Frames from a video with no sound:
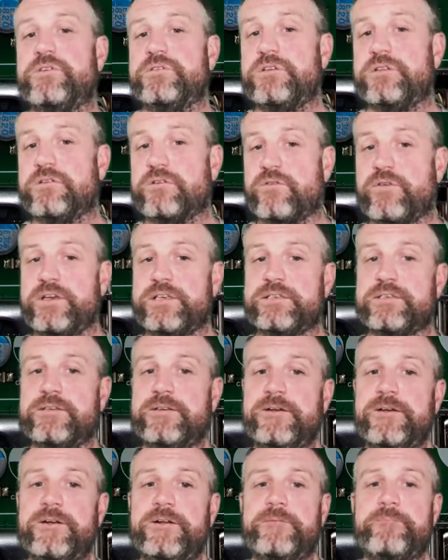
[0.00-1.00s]
degrees
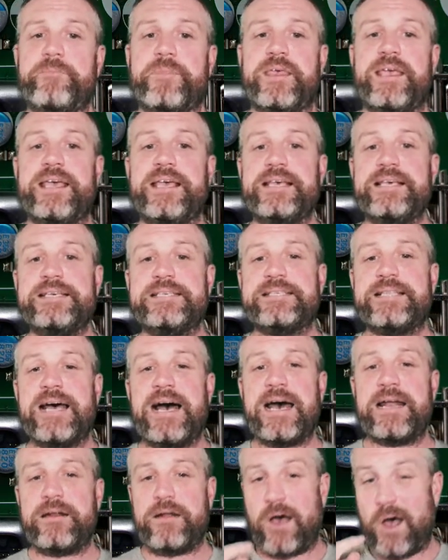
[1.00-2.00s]
is
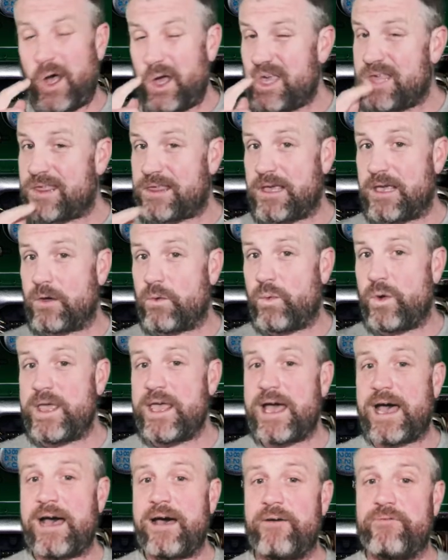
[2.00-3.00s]
that I think we
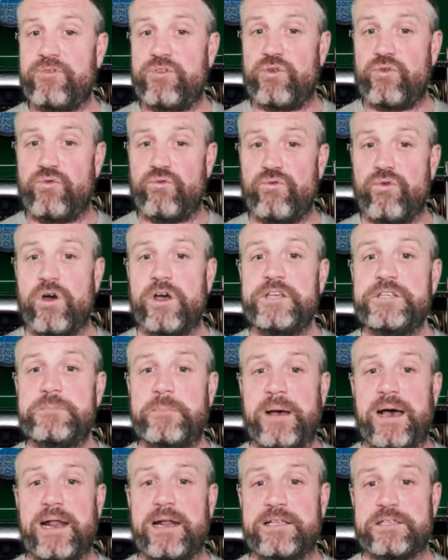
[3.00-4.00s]
have the right
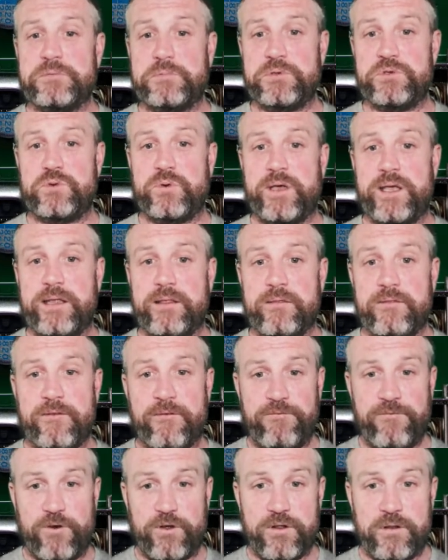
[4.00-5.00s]
balance between the
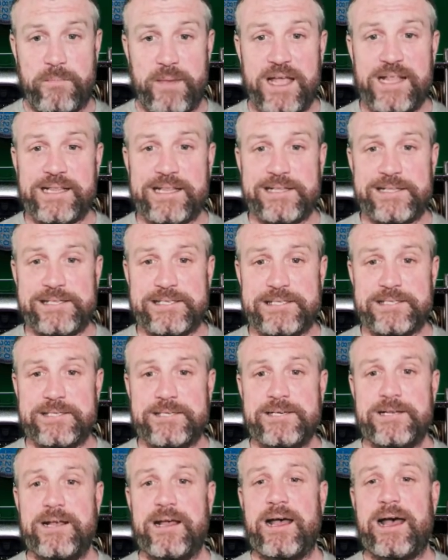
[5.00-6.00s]
fundamentals
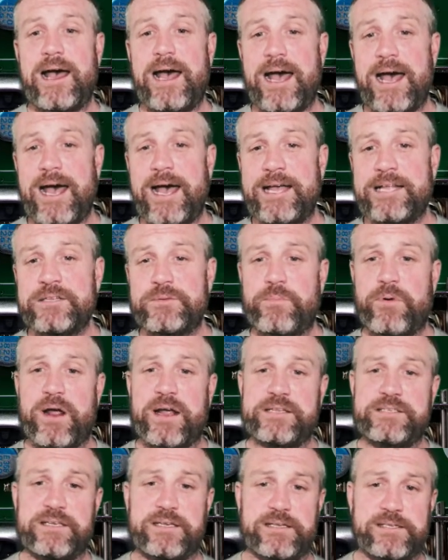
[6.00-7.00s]
and
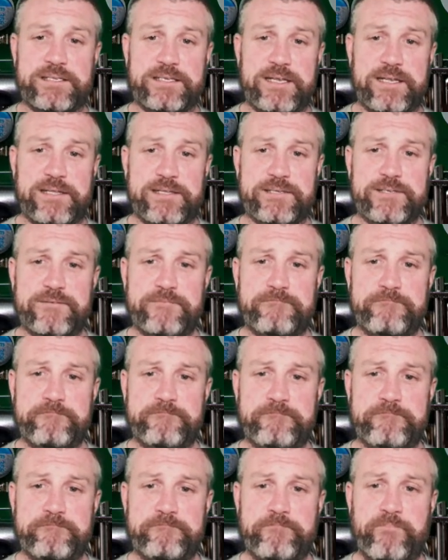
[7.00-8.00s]
practical skills.
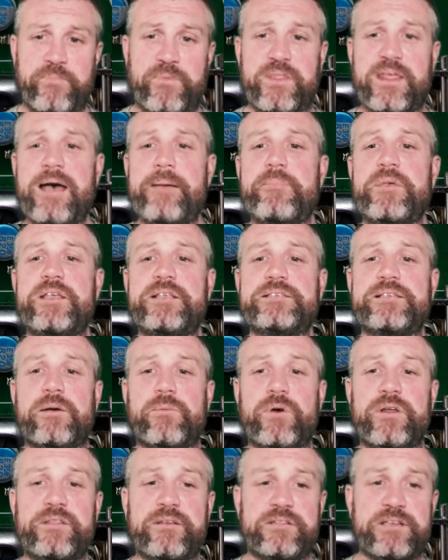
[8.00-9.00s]
And that means that
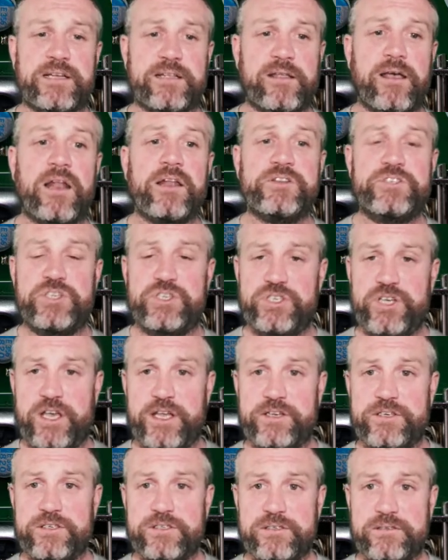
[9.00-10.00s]
when the technology
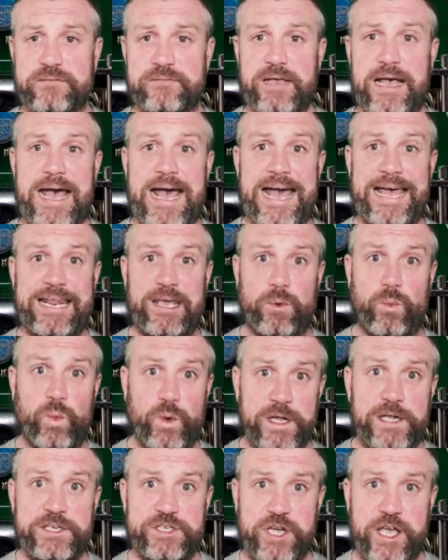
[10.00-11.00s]
changes, and it
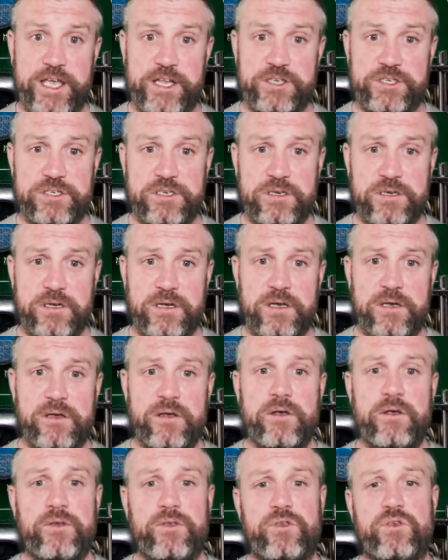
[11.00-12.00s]
will change,
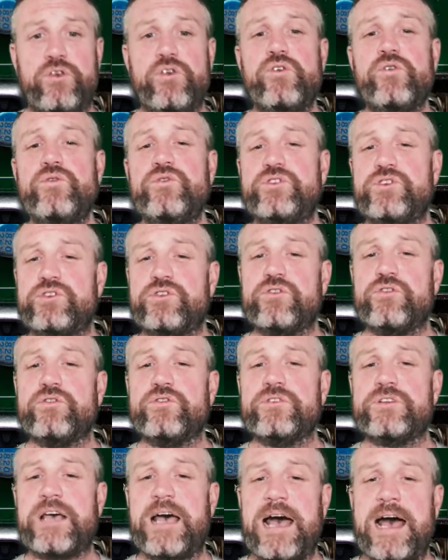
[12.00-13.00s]
you
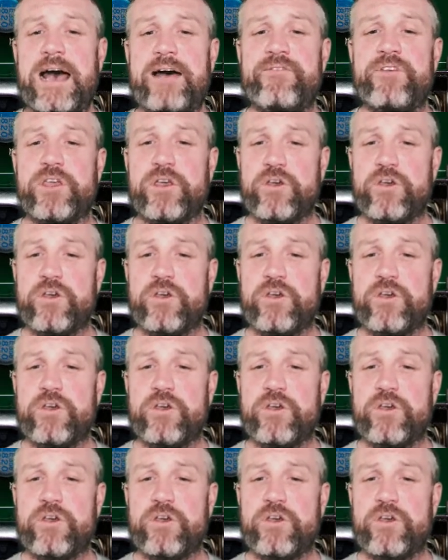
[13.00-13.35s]
should have a